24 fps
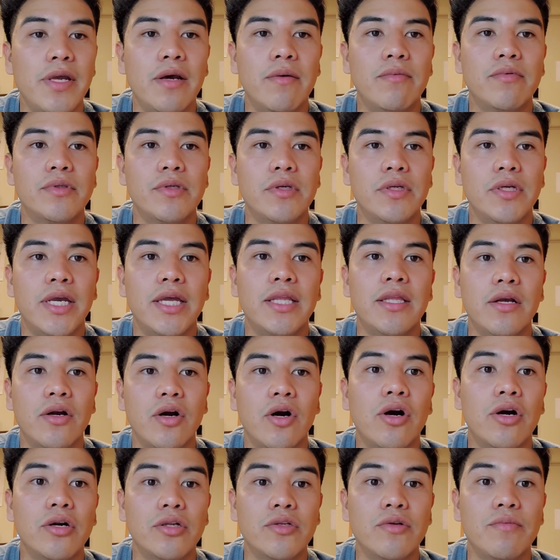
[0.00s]
able to get the
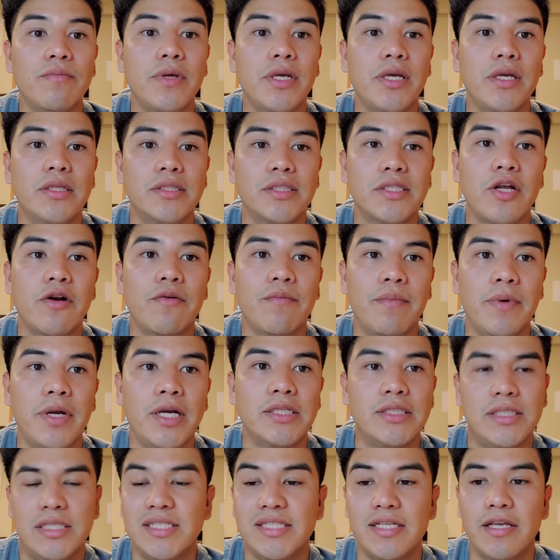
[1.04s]
car to me inside of
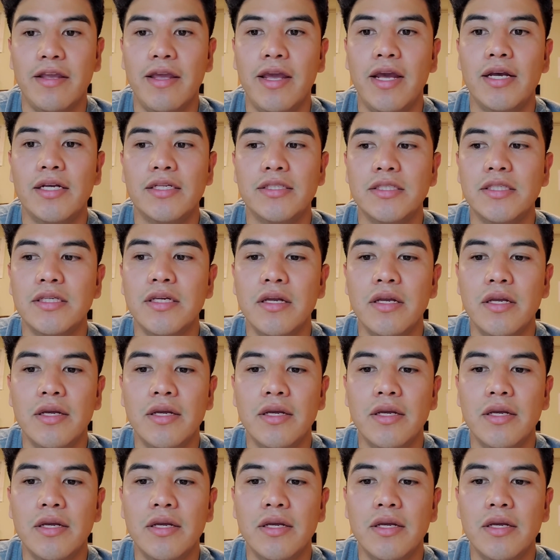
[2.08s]
base he said yes